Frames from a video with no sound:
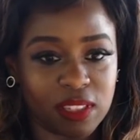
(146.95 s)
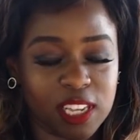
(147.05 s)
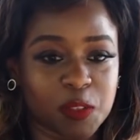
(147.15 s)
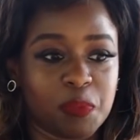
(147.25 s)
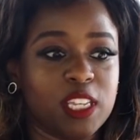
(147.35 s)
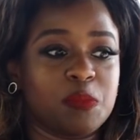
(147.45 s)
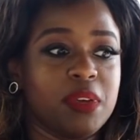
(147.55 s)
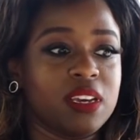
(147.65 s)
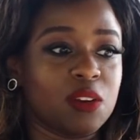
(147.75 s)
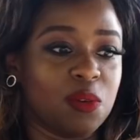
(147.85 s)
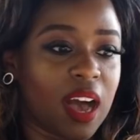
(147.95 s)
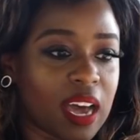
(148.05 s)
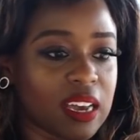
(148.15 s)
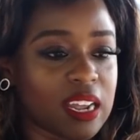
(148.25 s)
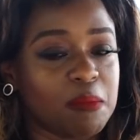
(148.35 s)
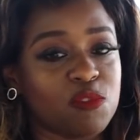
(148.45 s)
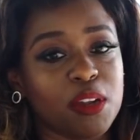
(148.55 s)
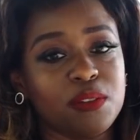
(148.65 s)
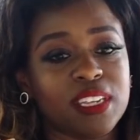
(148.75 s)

They speak Luganda and I'm trying to